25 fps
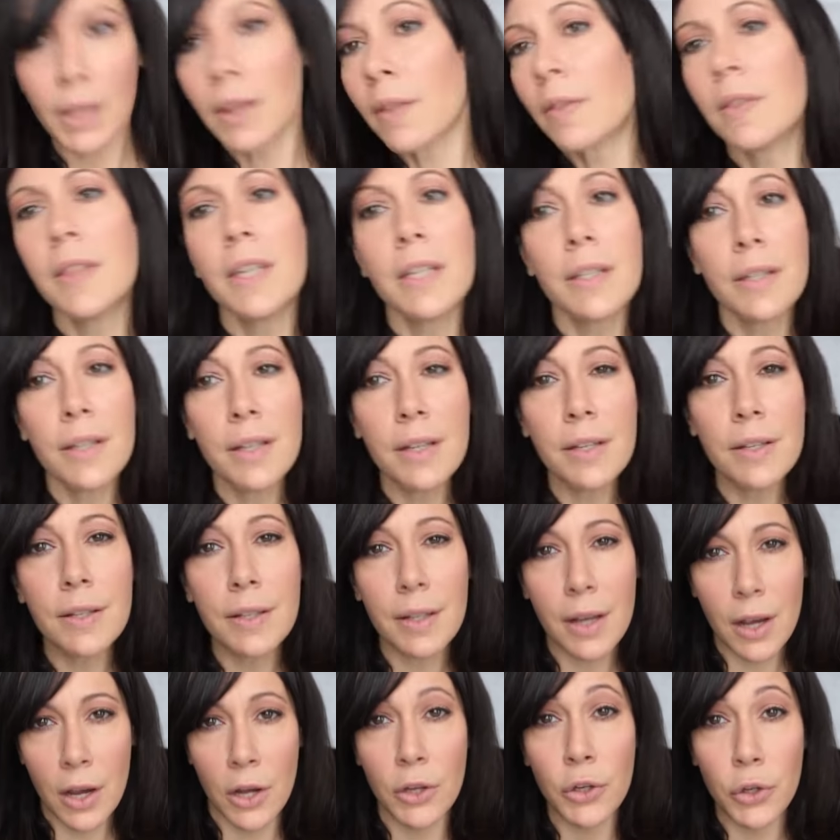This is
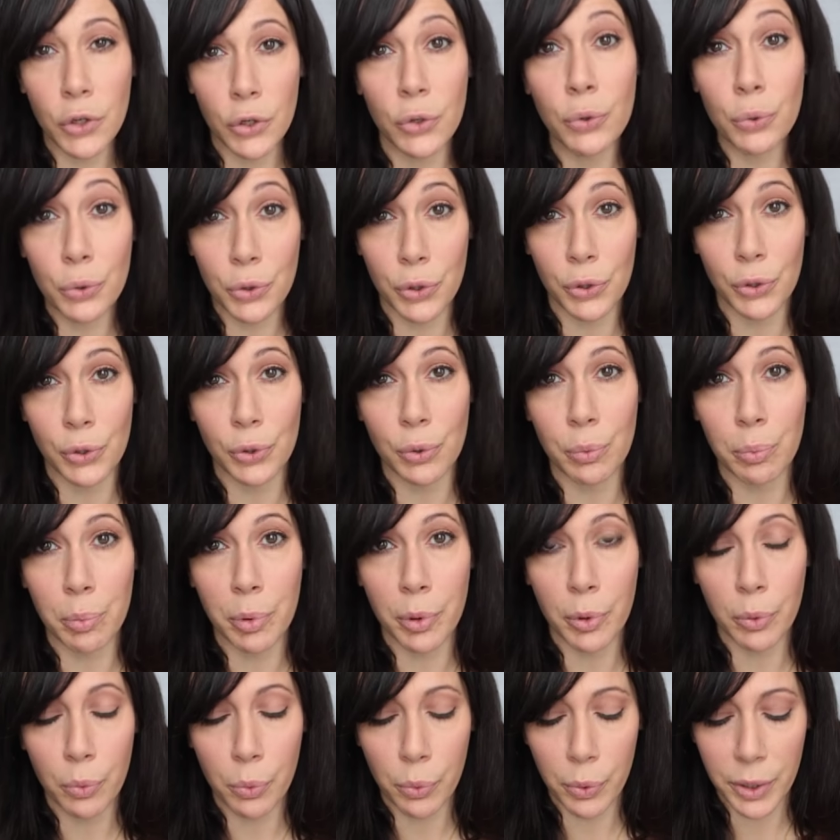a new tube,
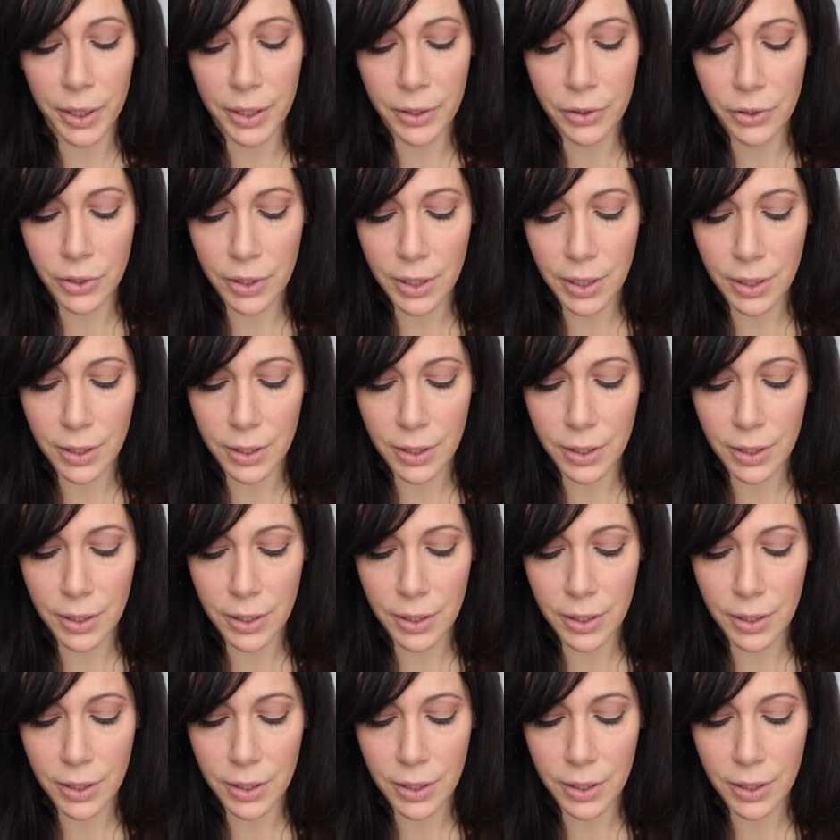which